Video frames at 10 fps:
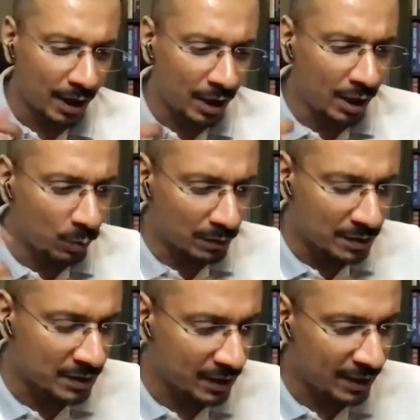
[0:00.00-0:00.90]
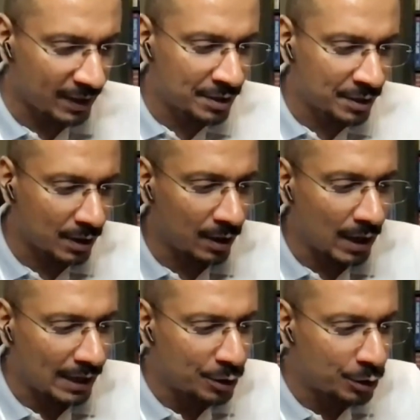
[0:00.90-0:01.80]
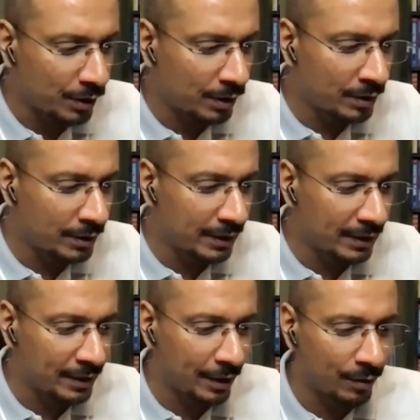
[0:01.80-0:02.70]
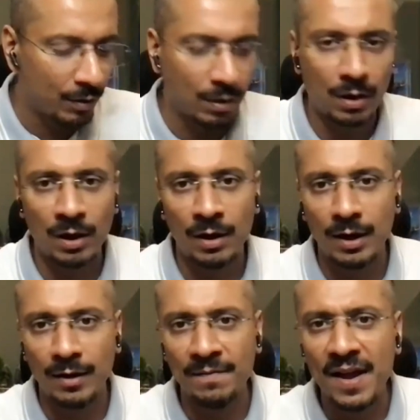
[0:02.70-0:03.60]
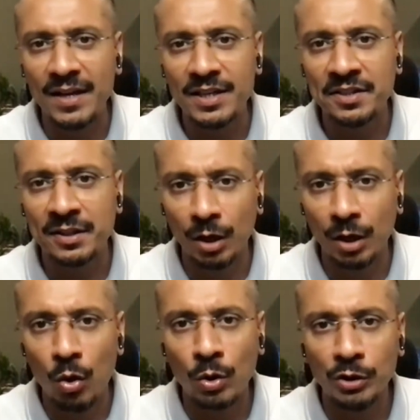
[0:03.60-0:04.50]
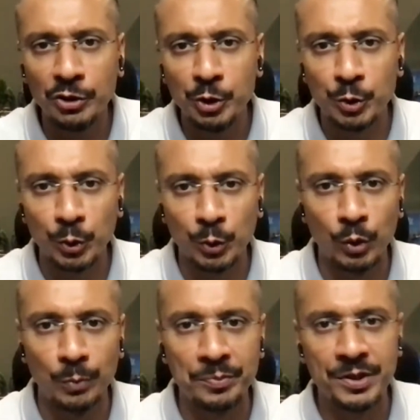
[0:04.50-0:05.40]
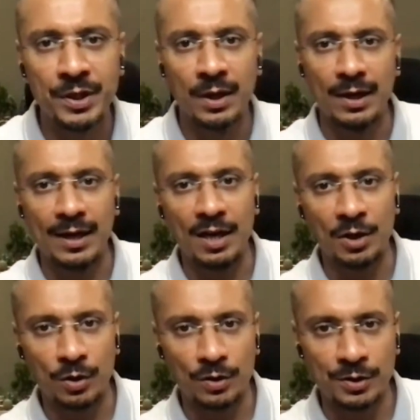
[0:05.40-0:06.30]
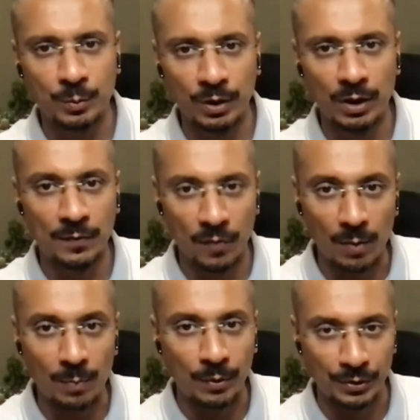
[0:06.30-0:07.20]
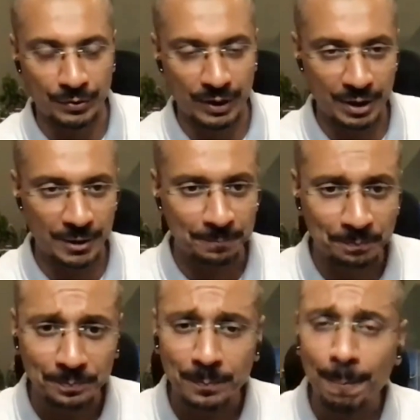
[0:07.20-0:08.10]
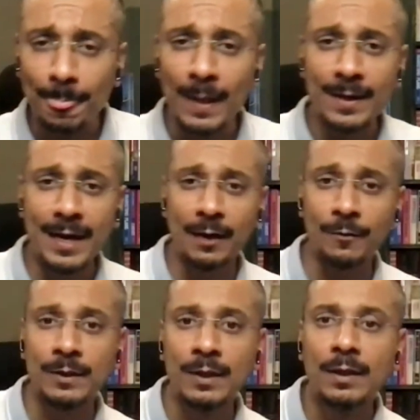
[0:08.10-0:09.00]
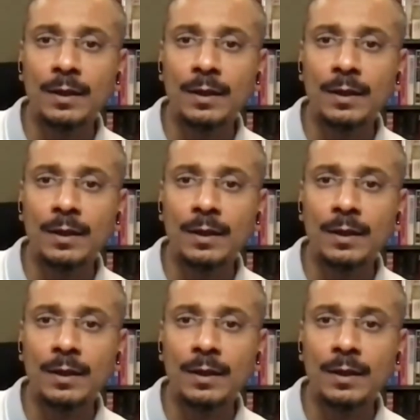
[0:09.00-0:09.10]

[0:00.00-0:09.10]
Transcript: in one of the slides I shared that there are various local user groups across the world for Postgres. Now,